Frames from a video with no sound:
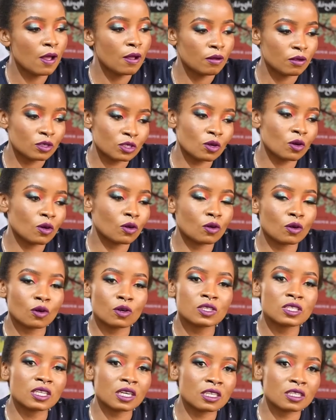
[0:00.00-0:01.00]
So
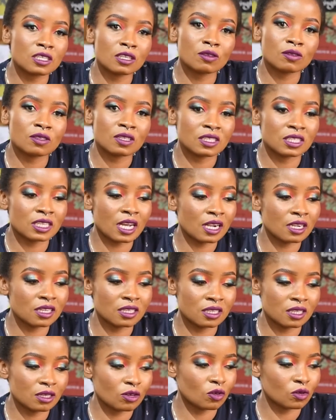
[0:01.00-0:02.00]
goes, rescues the child.
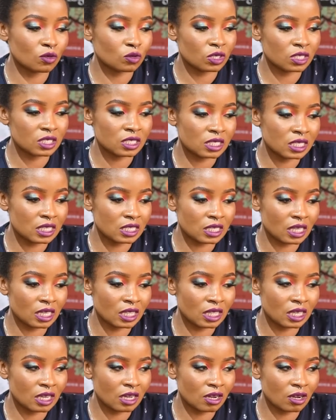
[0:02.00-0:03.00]
On 26th, I
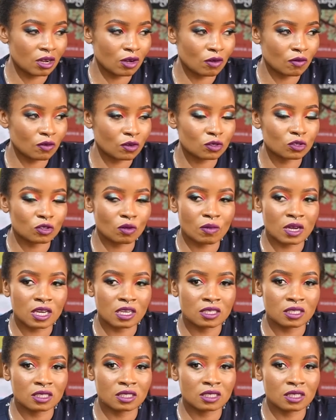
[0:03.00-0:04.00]
think, of October
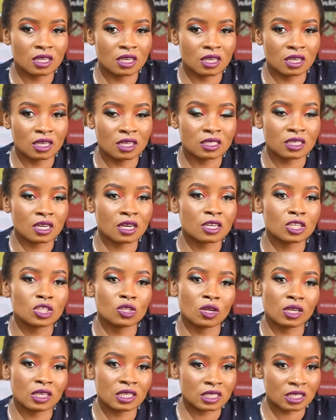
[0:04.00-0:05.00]
is
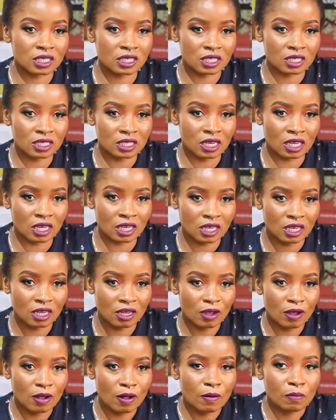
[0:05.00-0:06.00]
International Intersex Day.
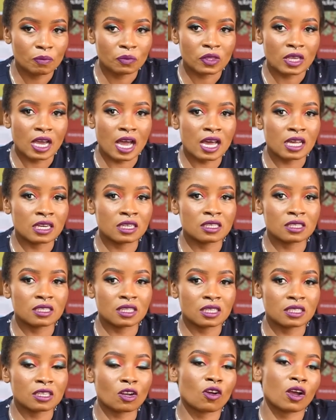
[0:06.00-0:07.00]
And
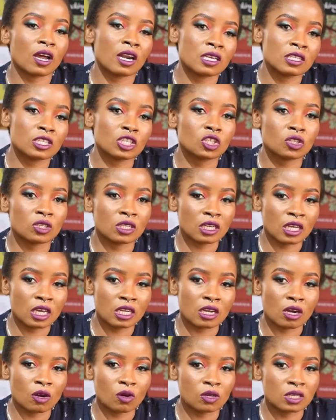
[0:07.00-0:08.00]
there's an organization in
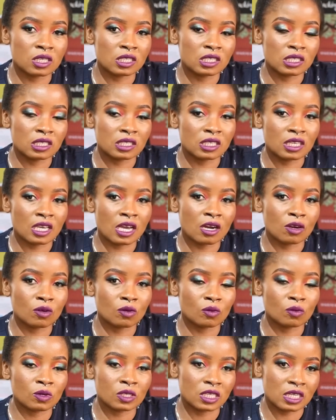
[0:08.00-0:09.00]
Kenya called Jinsiangu,
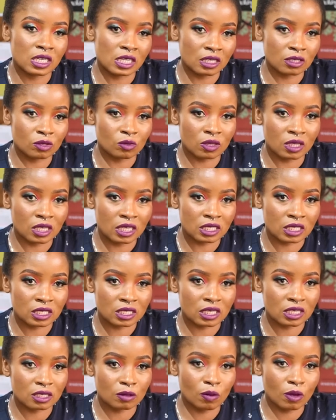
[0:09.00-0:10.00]
which deals with
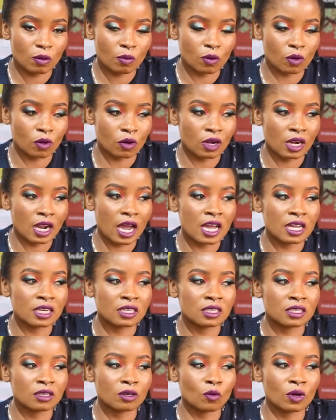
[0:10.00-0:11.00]
intersex people.
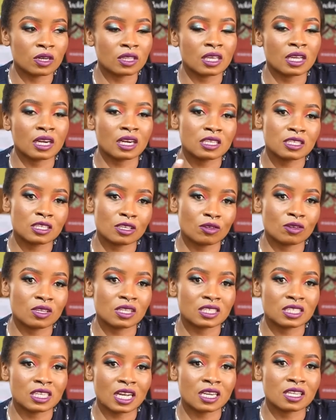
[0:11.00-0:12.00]
And when they rescued the
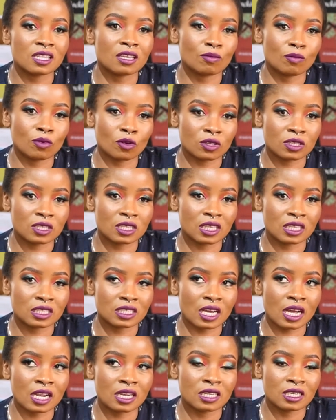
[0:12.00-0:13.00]
child, they brought the
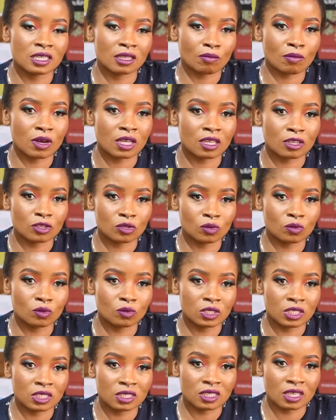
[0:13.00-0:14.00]
child and the mother to
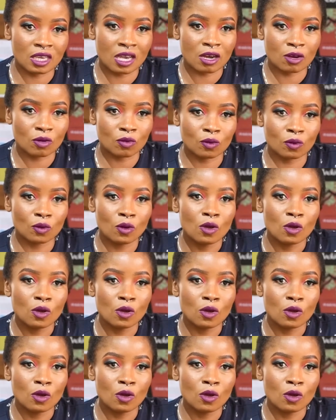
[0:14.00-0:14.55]
Jinsiangu,